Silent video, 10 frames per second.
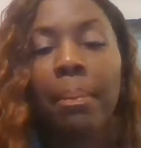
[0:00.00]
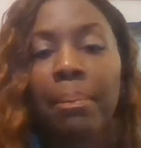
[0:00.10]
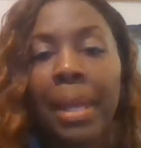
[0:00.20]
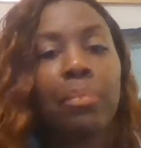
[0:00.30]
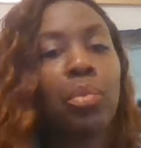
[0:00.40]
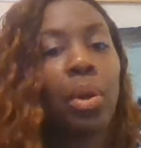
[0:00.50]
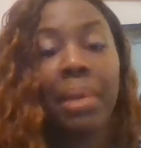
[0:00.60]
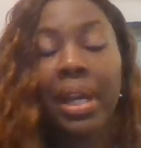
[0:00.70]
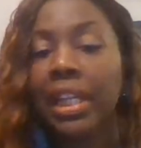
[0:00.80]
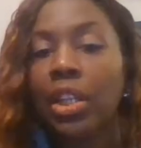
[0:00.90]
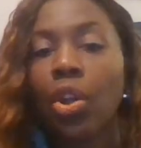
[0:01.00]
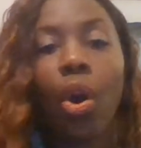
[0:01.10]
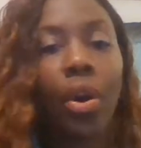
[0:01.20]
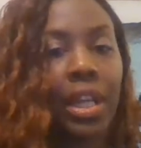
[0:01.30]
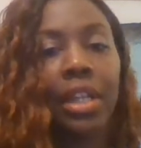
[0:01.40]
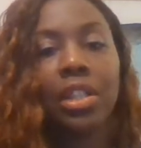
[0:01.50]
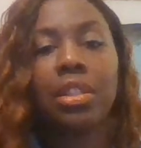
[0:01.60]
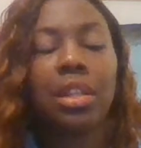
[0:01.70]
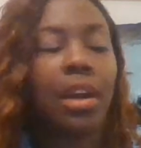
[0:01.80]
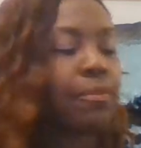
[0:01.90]
make more money, and all that good
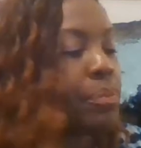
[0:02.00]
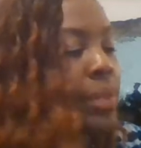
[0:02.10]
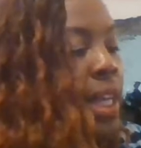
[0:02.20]
stuff.